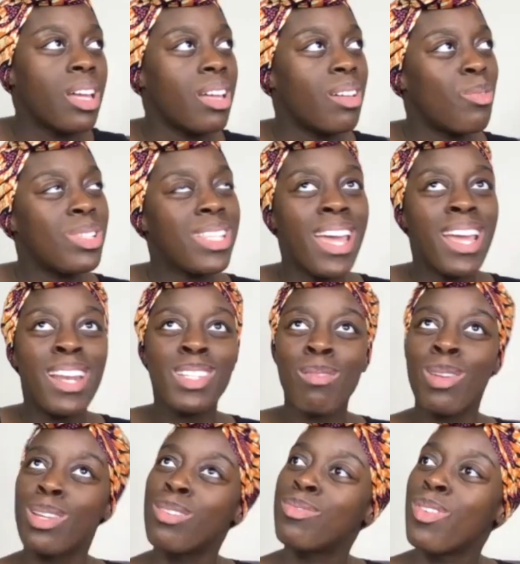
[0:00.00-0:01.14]
What's the English I'm
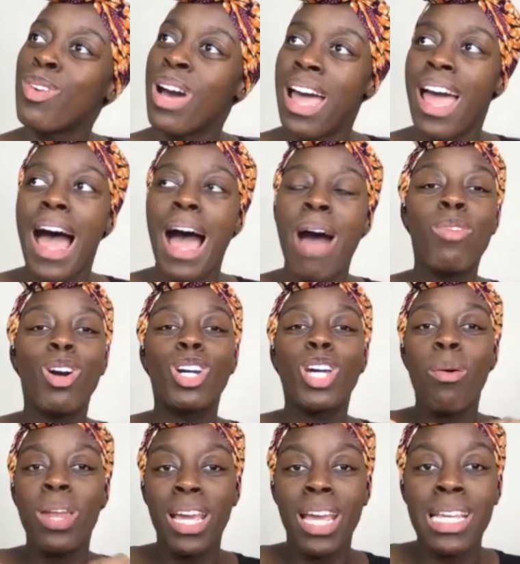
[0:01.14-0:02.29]
looking for? I'm not
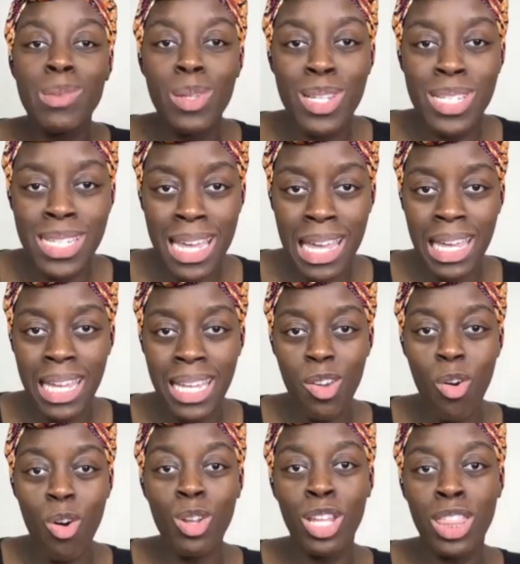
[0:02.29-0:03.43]
going against what you're saying
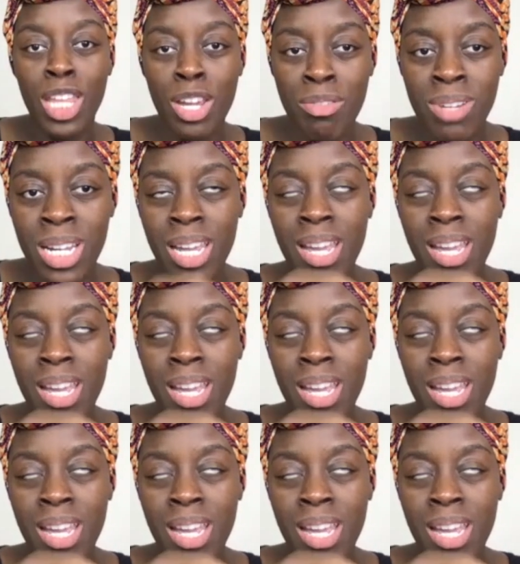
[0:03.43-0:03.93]
or your theory.